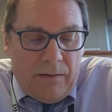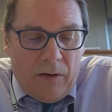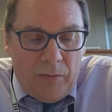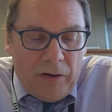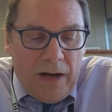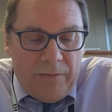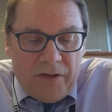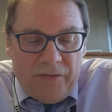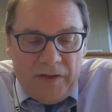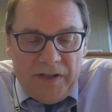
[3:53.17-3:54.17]
Omicron
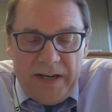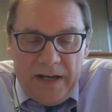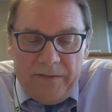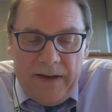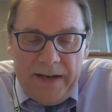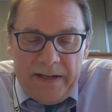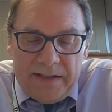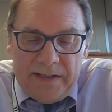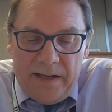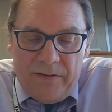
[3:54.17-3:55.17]
was first identified
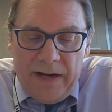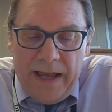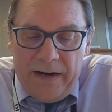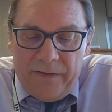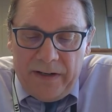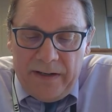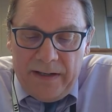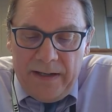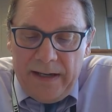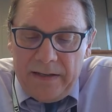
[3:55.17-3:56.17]
in Southern
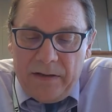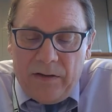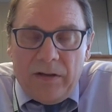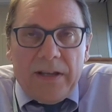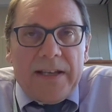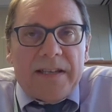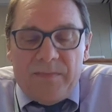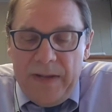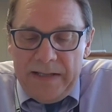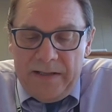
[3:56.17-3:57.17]
Africa, and the earliest
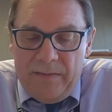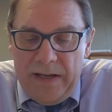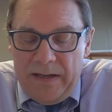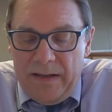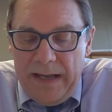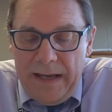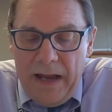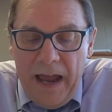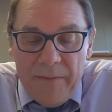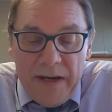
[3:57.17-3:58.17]
specimen that
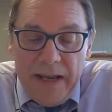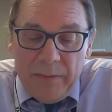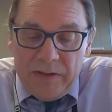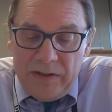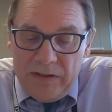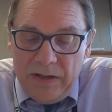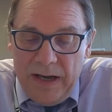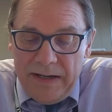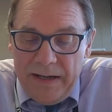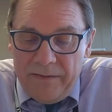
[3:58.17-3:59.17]
I've been able to
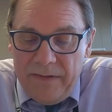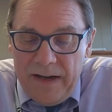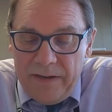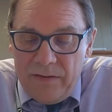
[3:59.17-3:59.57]
identify